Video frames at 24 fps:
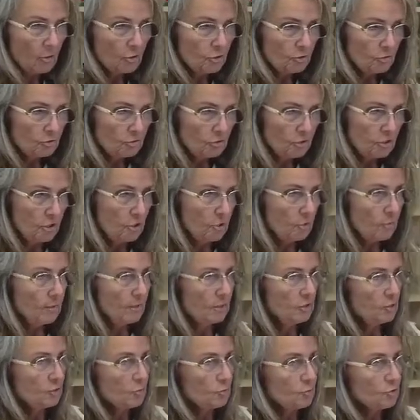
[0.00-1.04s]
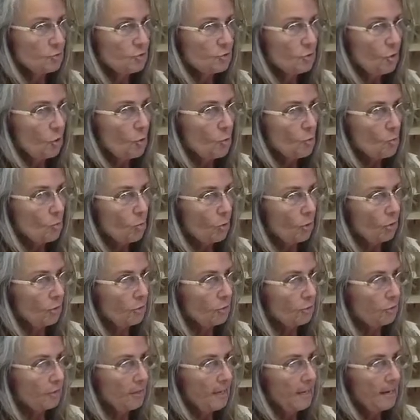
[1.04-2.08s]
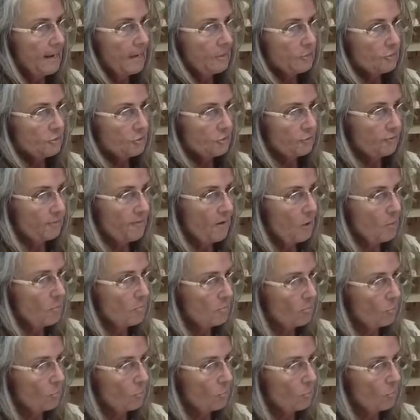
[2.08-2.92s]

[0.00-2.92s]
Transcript: you do is you score. You cut out your foam